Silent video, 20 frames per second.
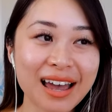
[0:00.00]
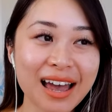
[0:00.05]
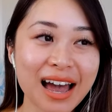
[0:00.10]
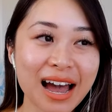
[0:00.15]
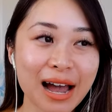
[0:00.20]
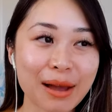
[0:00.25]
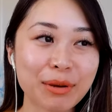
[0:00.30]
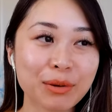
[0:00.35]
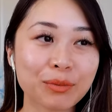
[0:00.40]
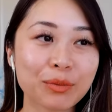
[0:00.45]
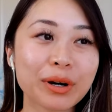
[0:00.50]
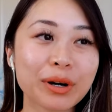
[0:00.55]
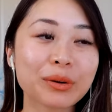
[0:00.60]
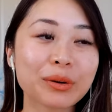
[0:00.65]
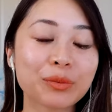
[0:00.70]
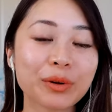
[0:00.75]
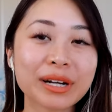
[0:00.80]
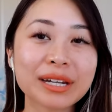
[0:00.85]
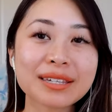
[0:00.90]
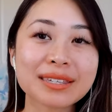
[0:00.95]
I mean, what
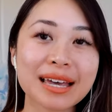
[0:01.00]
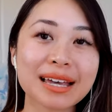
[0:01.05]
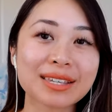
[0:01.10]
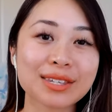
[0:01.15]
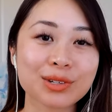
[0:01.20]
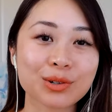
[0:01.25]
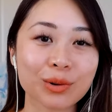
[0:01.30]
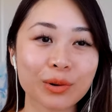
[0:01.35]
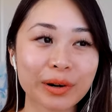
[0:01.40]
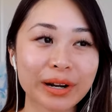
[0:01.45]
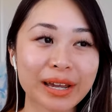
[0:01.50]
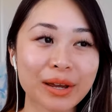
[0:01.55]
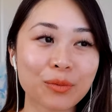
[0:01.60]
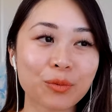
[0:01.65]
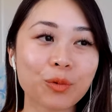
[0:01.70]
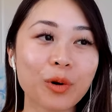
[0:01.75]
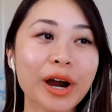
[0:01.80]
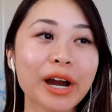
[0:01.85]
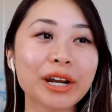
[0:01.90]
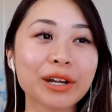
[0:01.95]
is that story, and
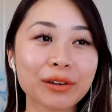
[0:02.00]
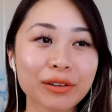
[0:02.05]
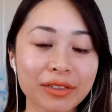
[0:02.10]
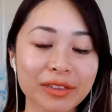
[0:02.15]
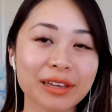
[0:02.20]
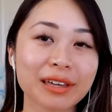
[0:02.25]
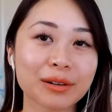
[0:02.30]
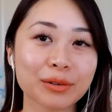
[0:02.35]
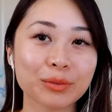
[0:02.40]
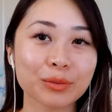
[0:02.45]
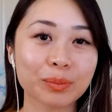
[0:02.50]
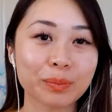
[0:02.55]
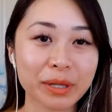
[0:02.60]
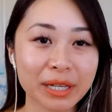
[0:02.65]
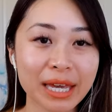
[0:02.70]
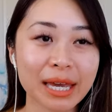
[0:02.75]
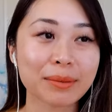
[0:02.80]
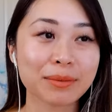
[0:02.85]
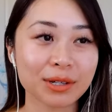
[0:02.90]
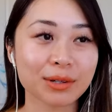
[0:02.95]
why do you think it became
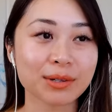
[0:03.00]
so